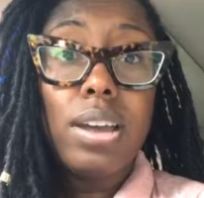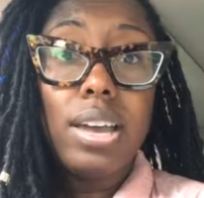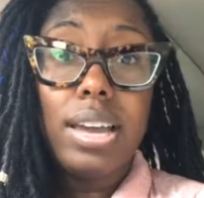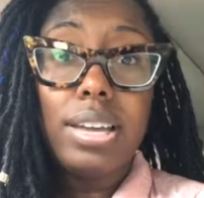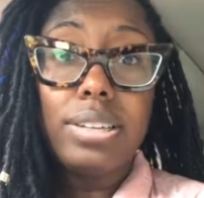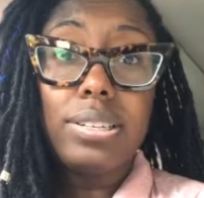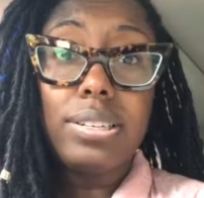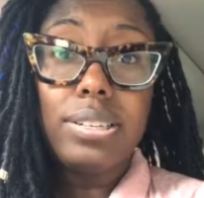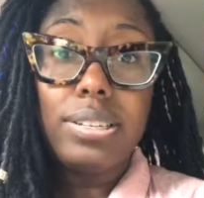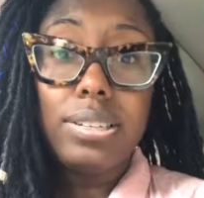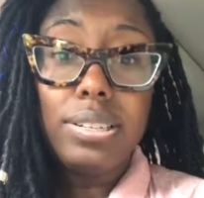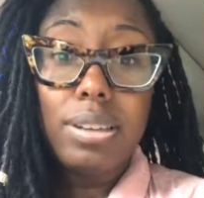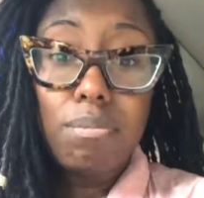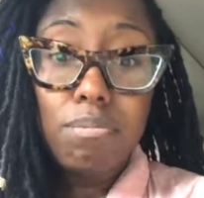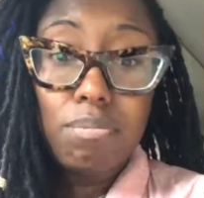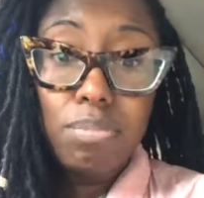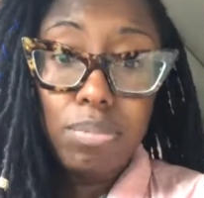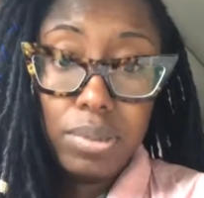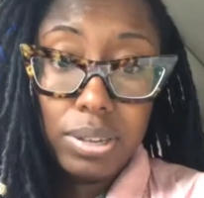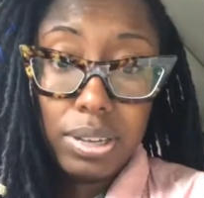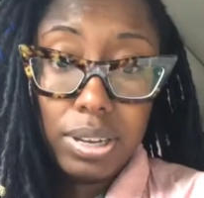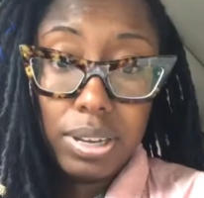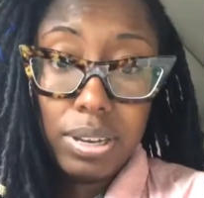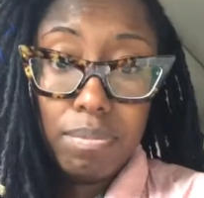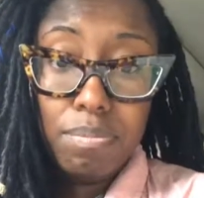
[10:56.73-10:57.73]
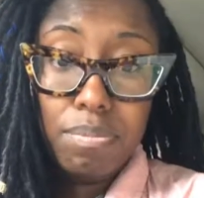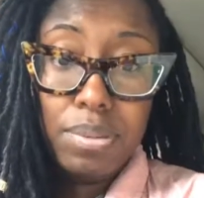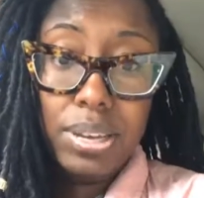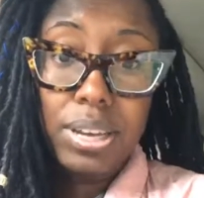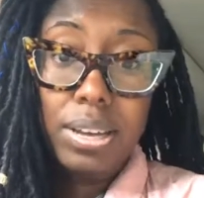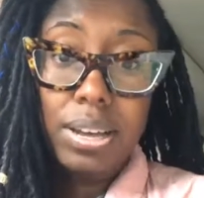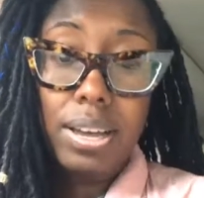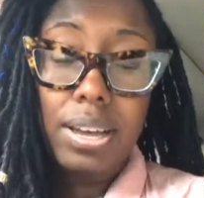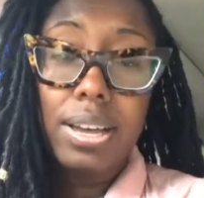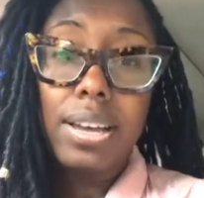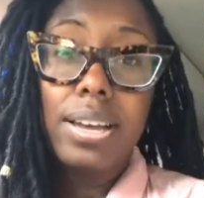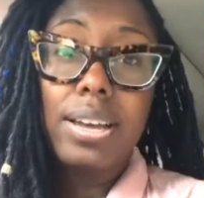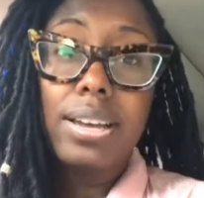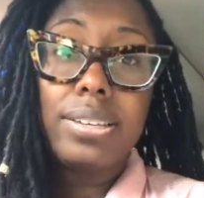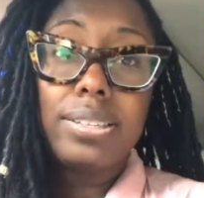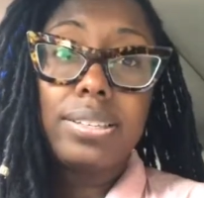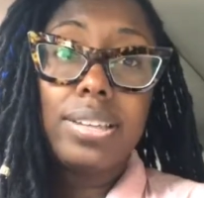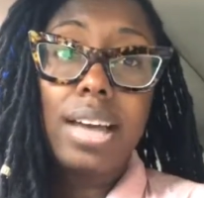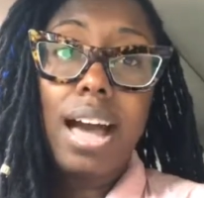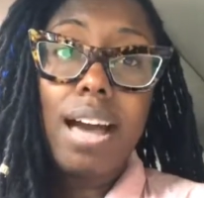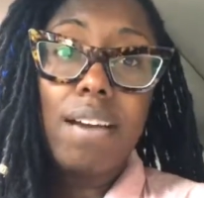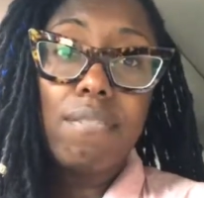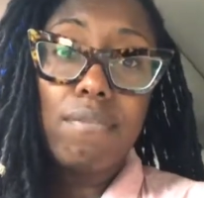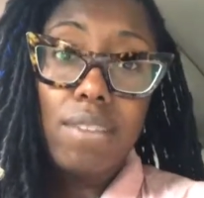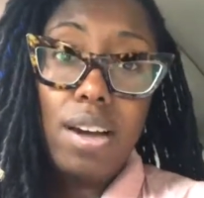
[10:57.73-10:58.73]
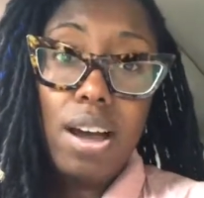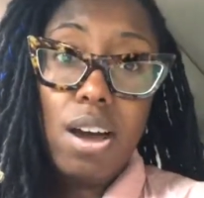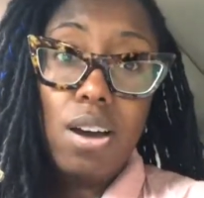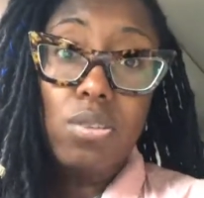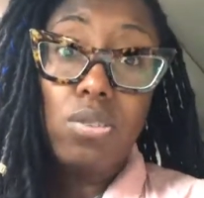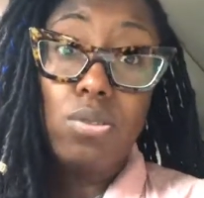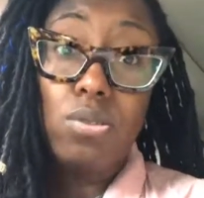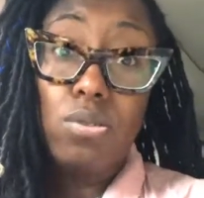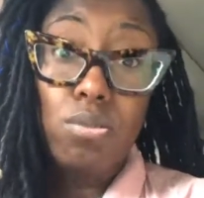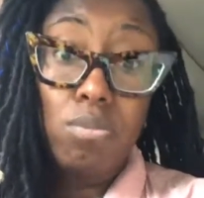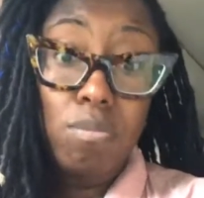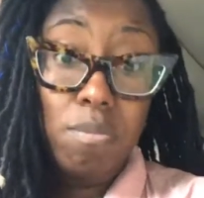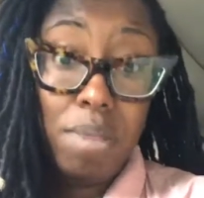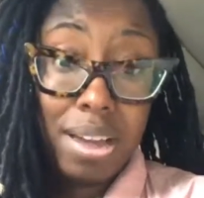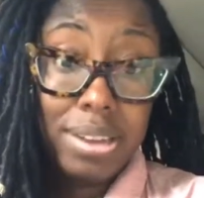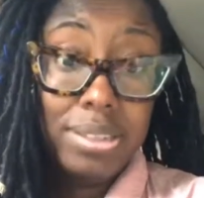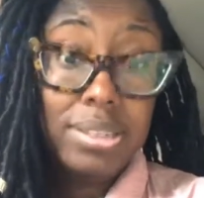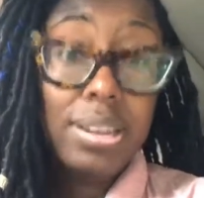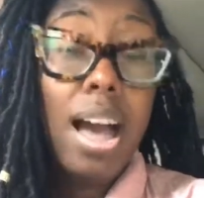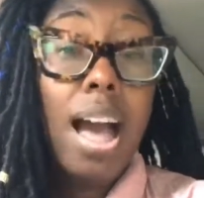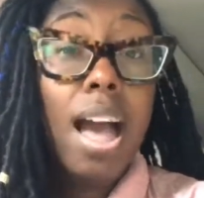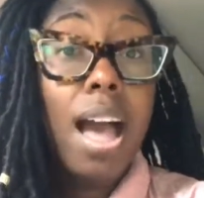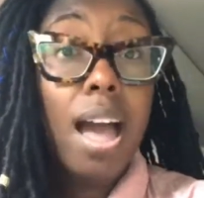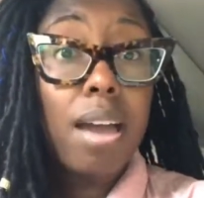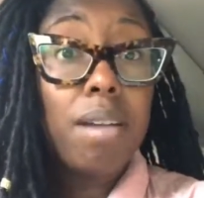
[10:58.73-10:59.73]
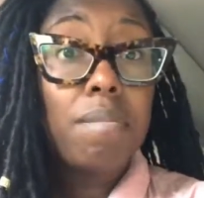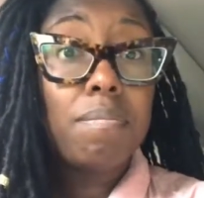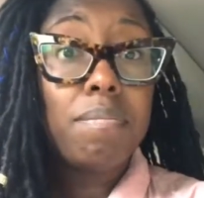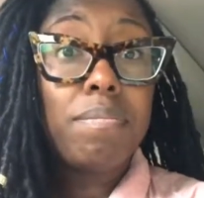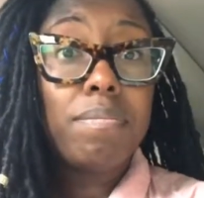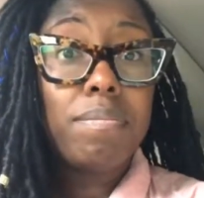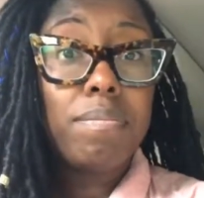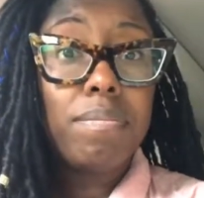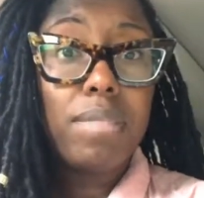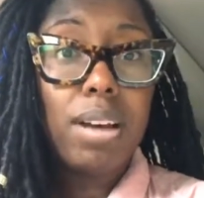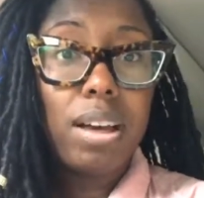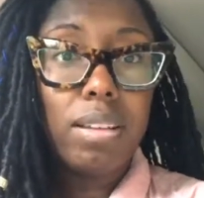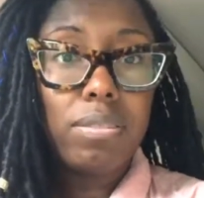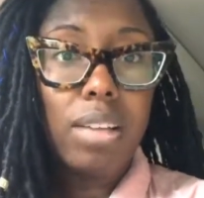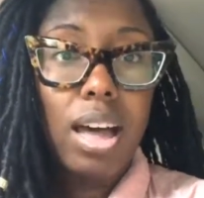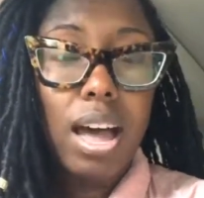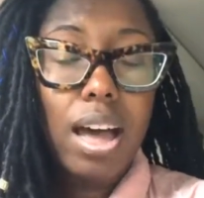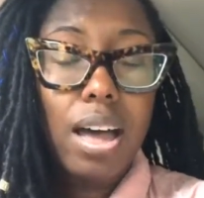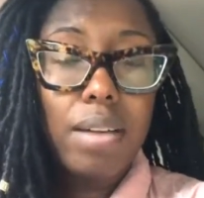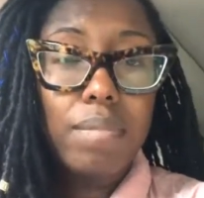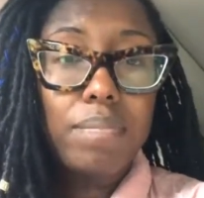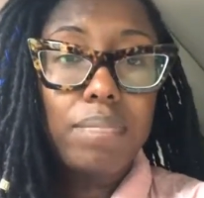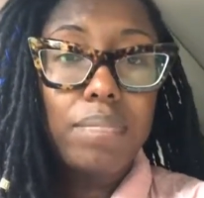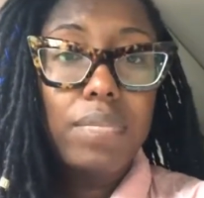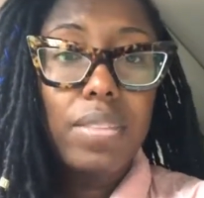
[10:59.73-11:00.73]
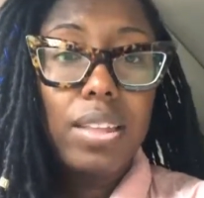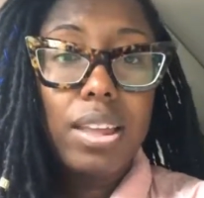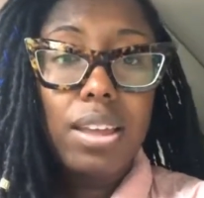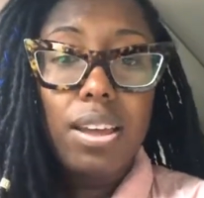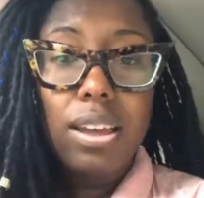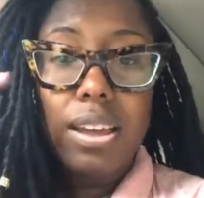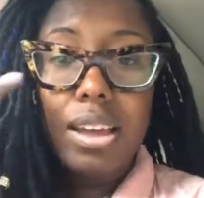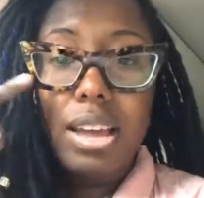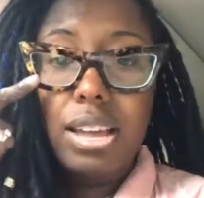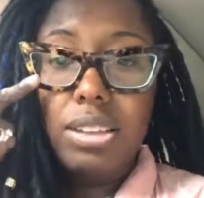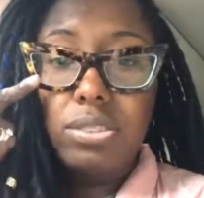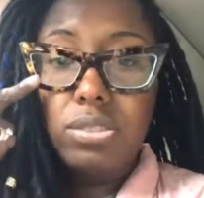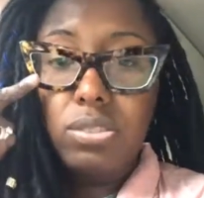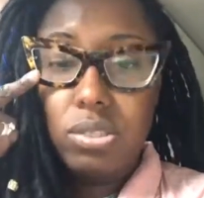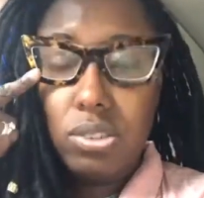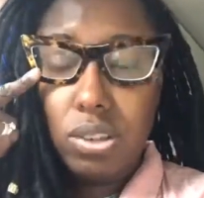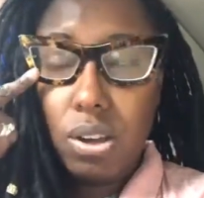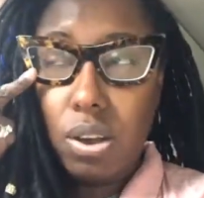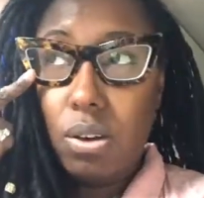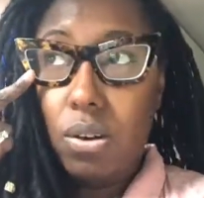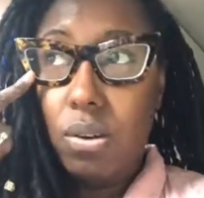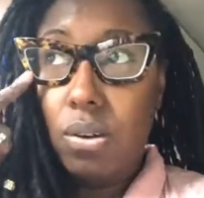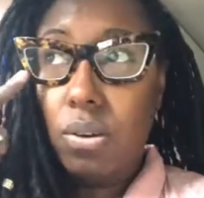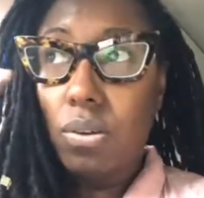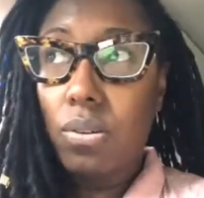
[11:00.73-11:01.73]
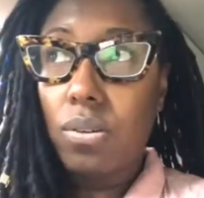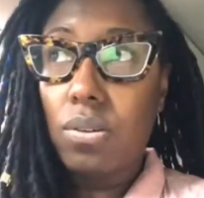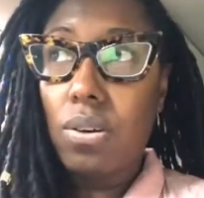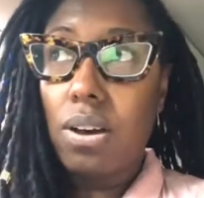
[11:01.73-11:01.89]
It's simply because I value my time a lot. And so,